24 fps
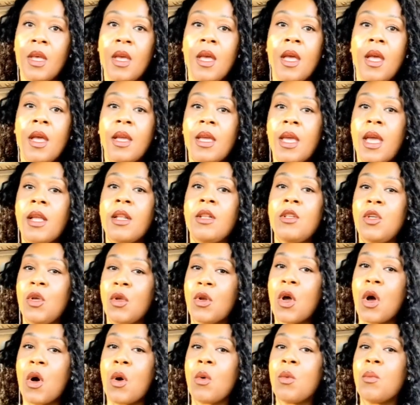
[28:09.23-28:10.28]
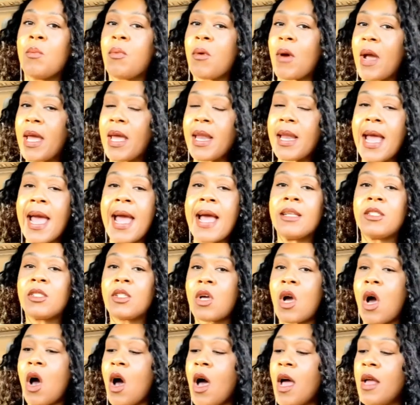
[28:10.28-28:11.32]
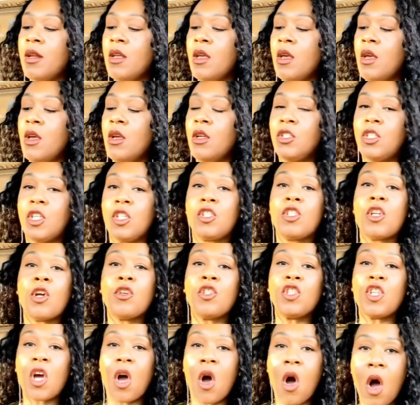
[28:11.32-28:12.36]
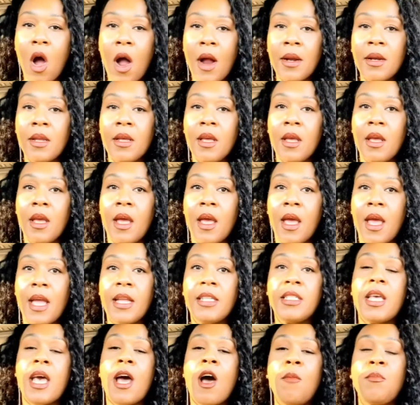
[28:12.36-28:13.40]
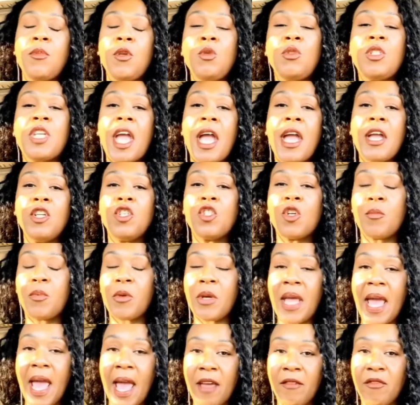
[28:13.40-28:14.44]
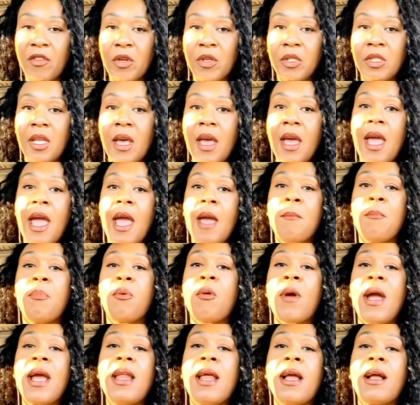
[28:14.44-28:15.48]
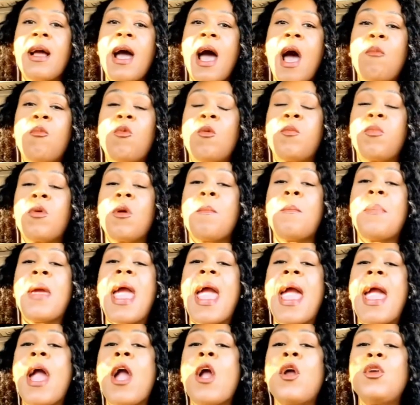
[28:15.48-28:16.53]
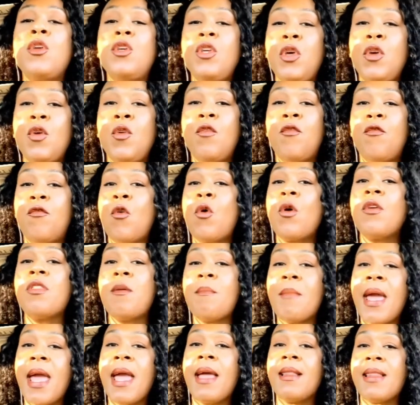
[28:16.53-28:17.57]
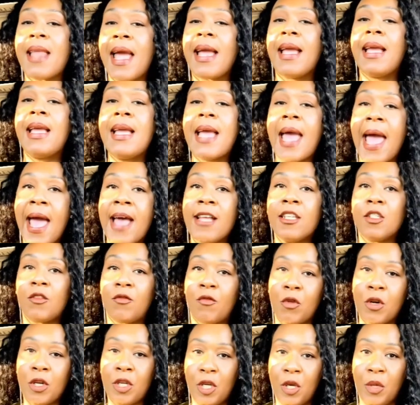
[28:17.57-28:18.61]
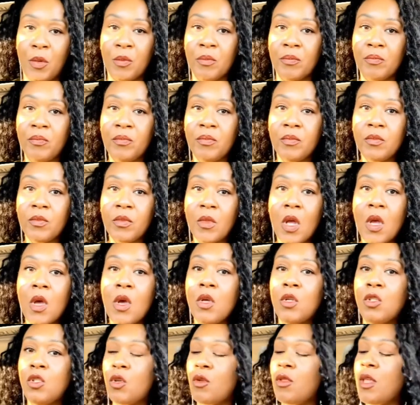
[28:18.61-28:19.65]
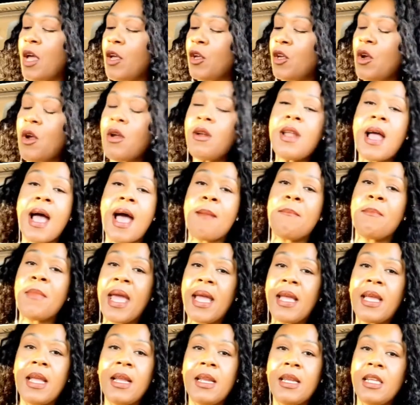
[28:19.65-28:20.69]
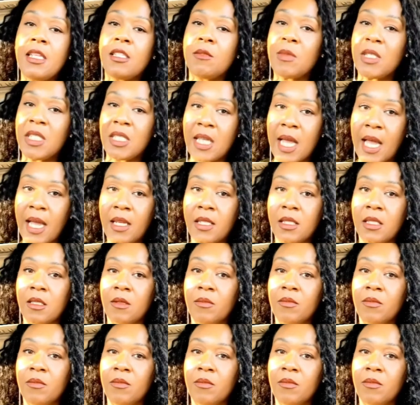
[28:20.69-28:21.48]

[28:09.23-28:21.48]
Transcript: Can, pray and ask God to search your heart and to help you change your behaviors, and pray that God will prepare you for the man that he has for you, so that you're not making these mistakes,